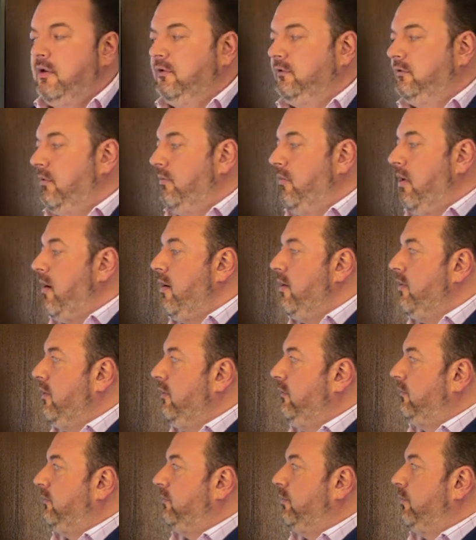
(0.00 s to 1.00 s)
So where are
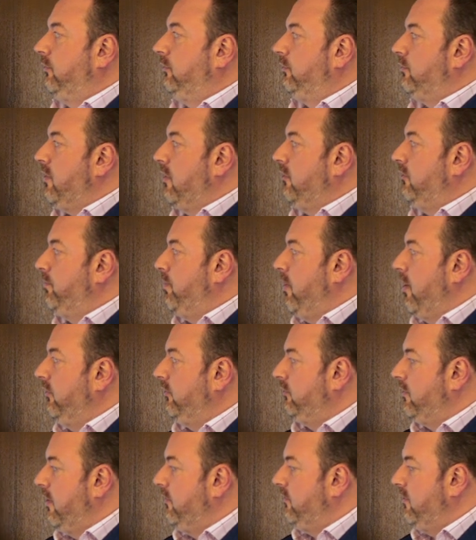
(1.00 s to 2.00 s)
these stressed
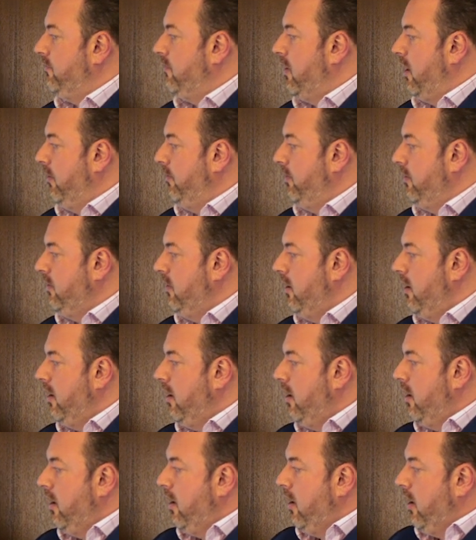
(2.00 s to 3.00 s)
postcodes in Melbourne?
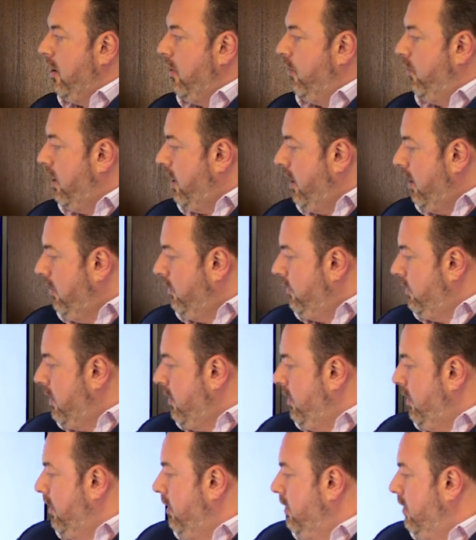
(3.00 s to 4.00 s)
Where?
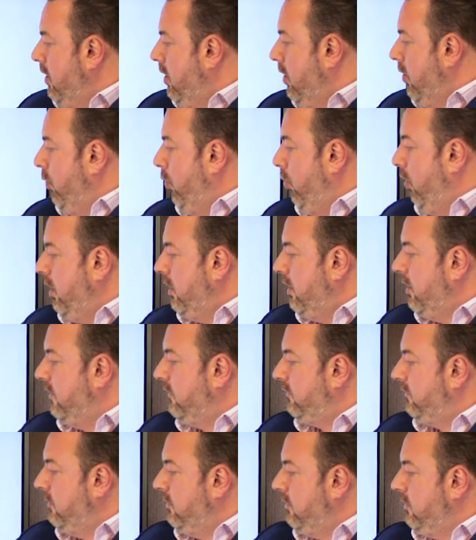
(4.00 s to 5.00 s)
They're in
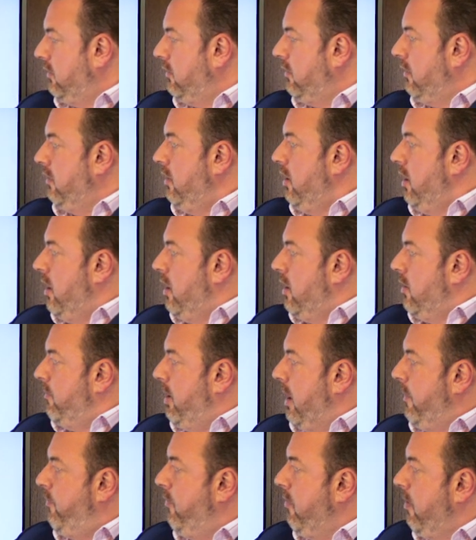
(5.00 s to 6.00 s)
Wollert, you know.
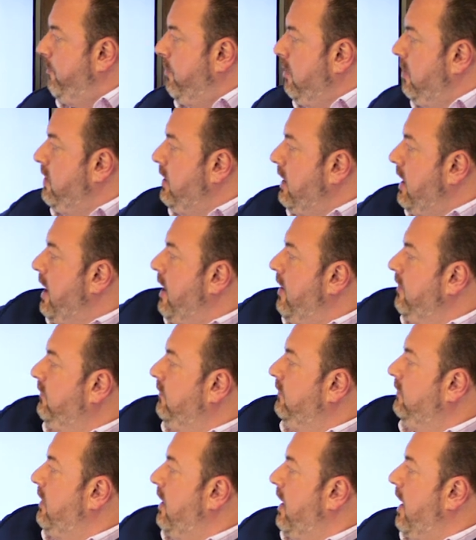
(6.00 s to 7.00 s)
People are building
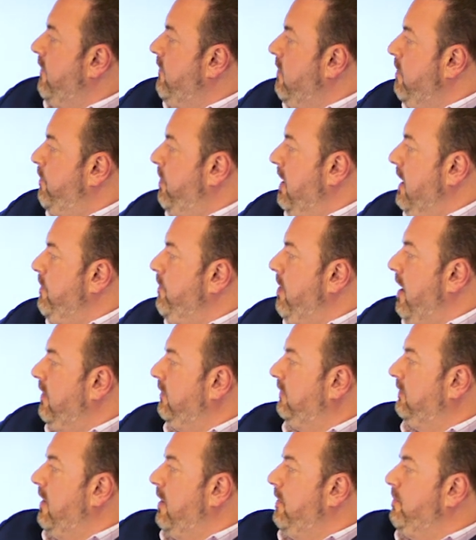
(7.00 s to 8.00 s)
houses. Have you been
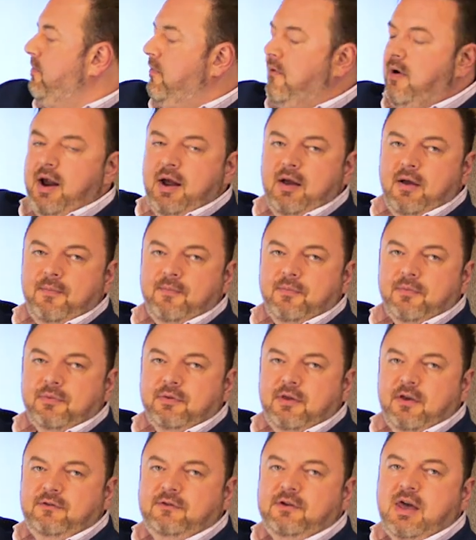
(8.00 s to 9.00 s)
past South Morang?
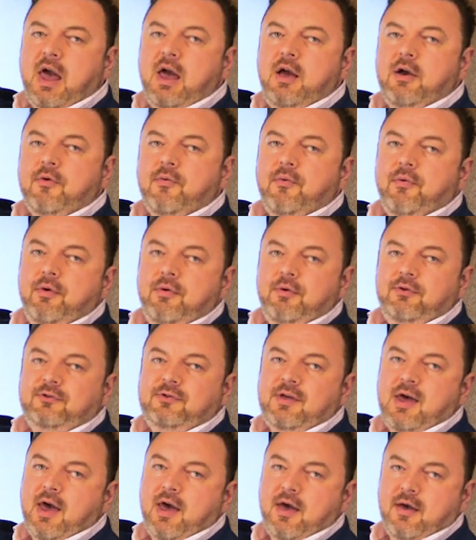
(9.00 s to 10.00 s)
There's kangaroos
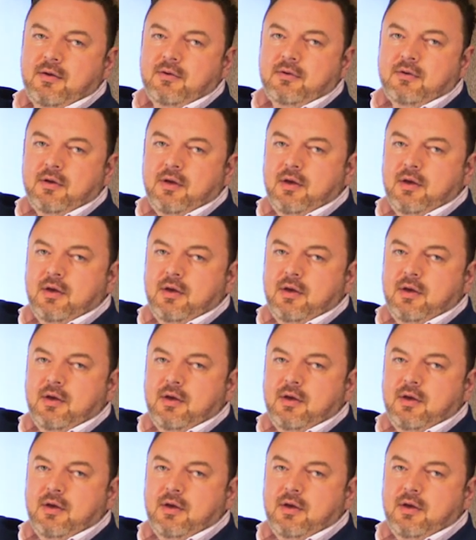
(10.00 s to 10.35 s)
there.